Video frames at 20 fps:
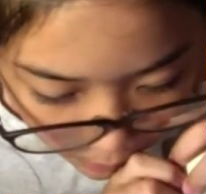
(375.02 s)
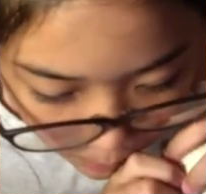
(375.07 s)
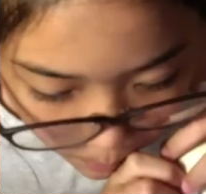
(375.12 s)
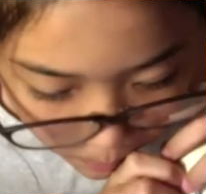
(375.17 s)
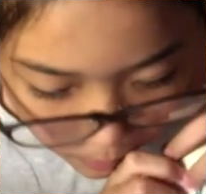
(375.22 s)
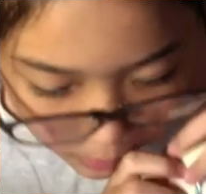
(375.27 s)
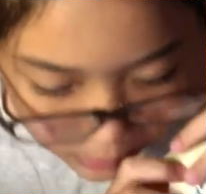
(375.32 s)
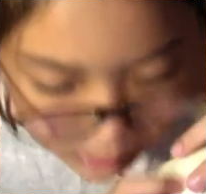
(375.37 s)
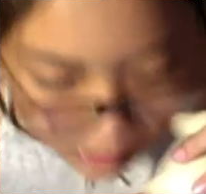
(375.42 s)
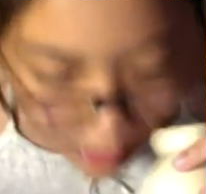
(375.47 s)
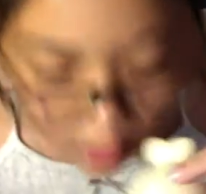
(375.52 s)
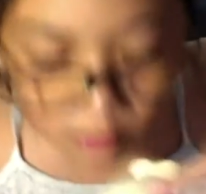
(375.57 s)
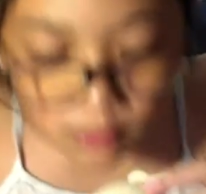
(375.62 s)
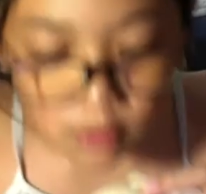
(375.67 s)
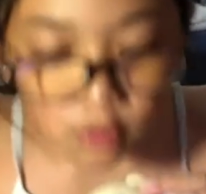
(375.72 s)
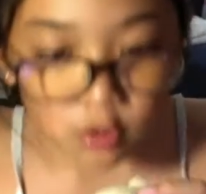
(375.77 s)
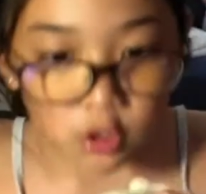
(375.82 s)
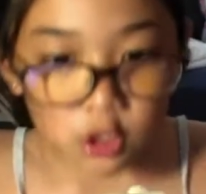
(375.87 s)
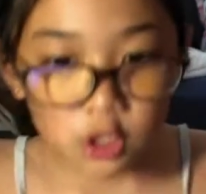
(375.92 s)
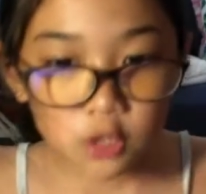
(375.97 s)
most hard
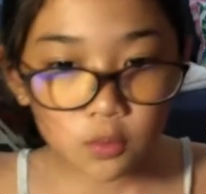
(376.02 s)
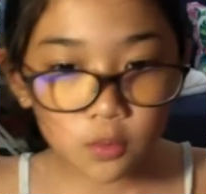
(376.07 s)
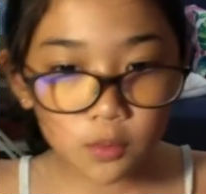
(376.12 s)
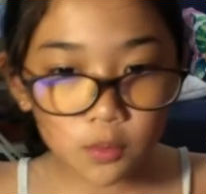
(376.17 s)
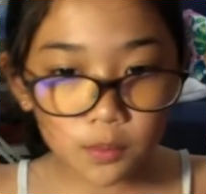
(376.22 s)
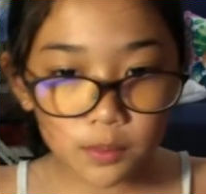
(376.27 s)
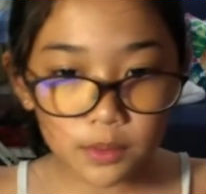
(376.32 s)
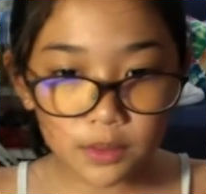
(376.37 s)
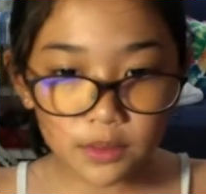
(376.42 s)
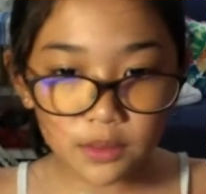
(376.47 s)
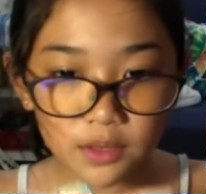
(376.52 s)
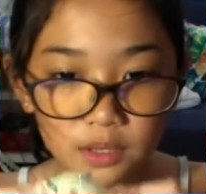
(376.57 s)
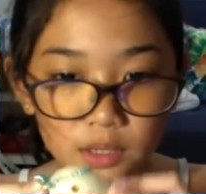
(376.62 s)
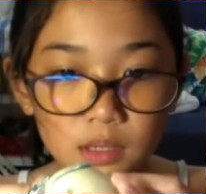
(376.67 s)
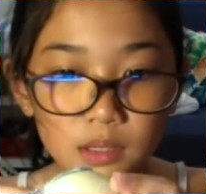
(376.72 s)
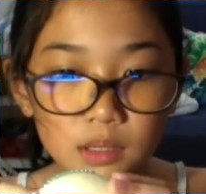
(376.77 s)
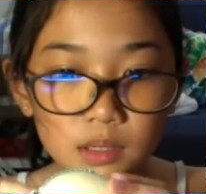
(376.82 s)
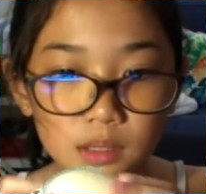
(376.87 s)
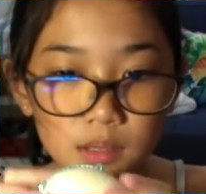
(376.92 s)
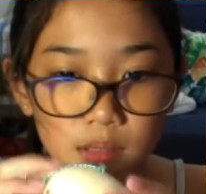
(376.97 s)
squishy will be
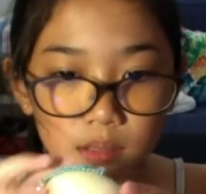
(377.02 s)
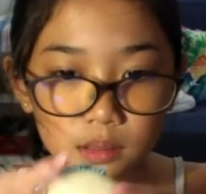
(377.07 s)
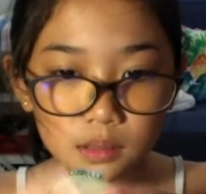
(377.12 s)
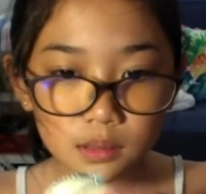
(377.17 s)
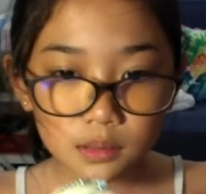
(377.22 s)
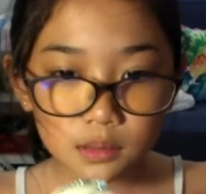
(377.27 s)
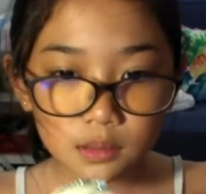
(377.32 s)
this.